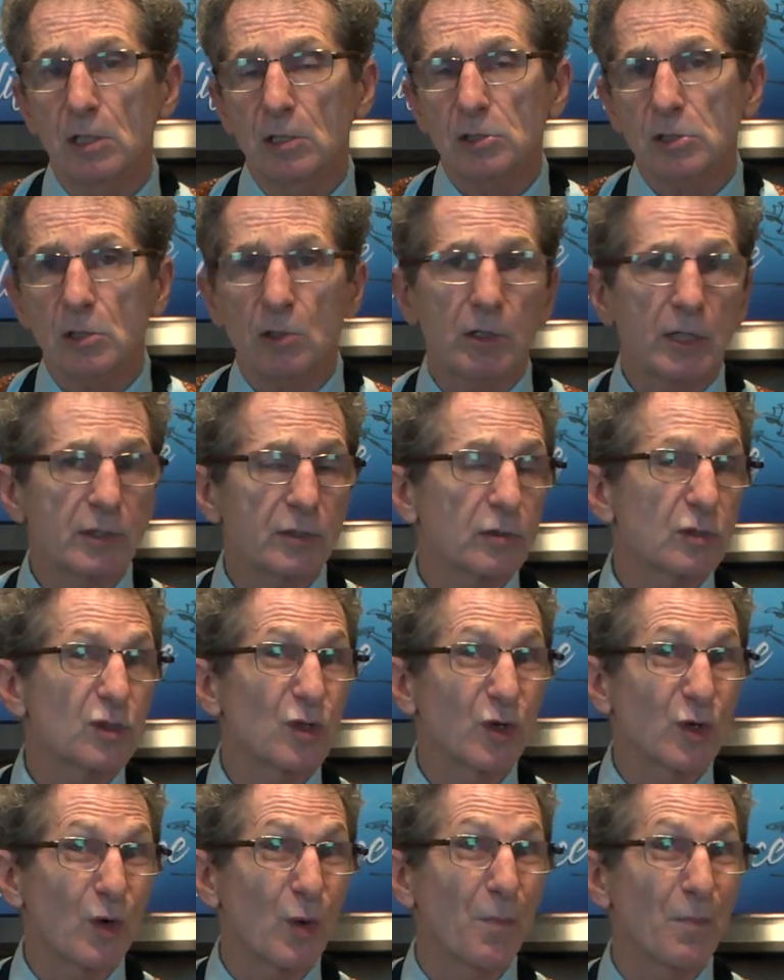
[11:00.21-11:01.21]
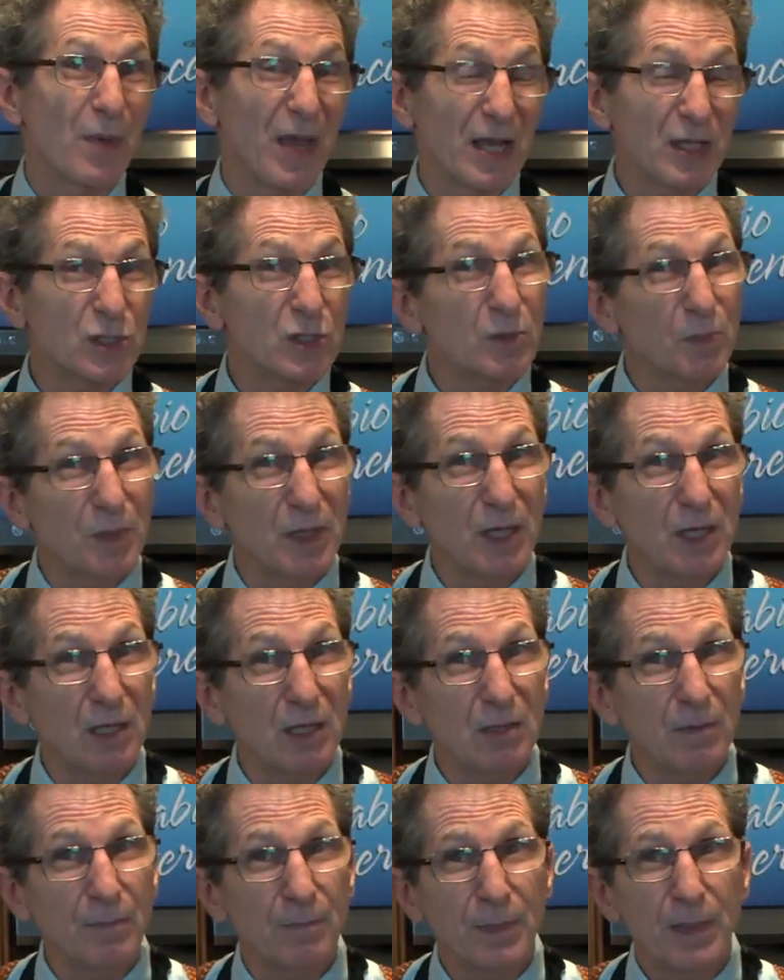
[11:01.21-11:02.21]
So lentils are your best
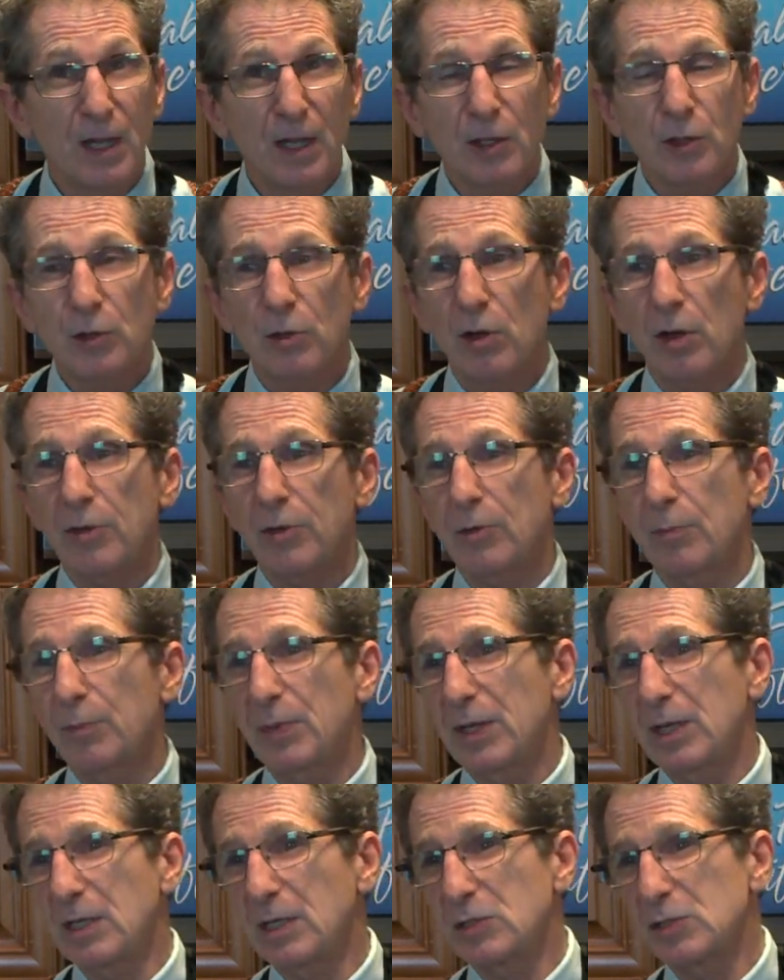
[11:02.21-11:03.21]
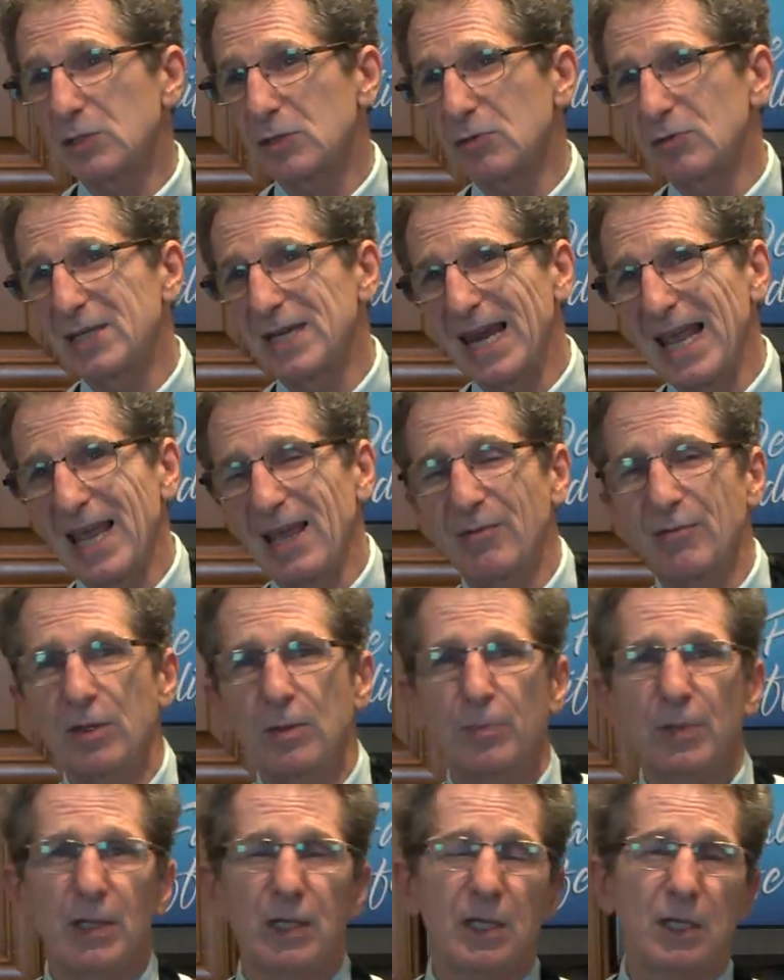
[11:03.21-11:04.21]
bean. Your other beans, your navy
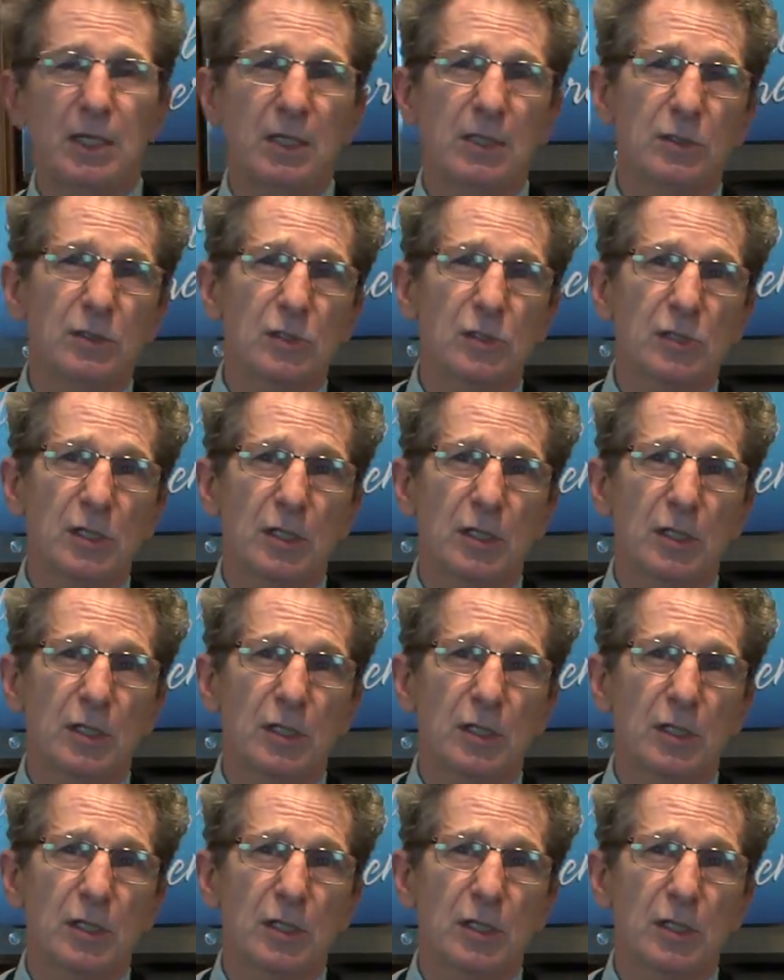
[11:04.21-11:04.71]
beans